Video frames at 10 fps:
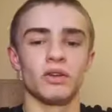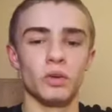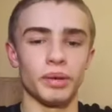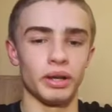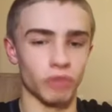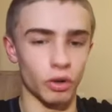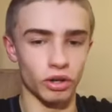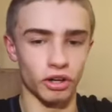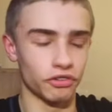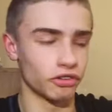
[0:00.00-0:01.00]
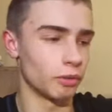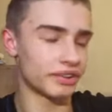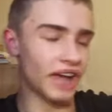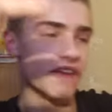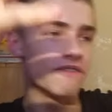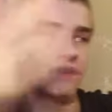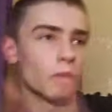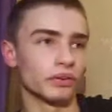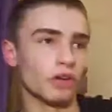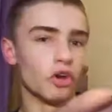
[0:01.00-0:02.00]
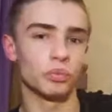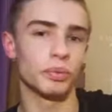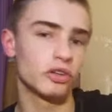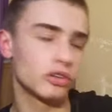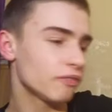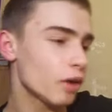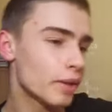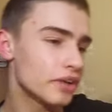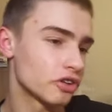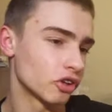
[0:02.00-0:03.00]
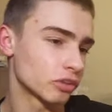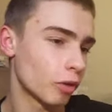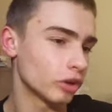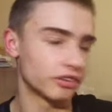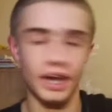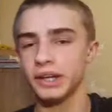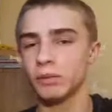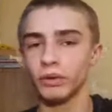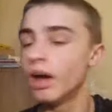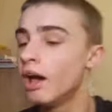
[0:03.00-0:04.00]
looping roller coaster, which everyone knows, because if I mention the Smiler to anyone,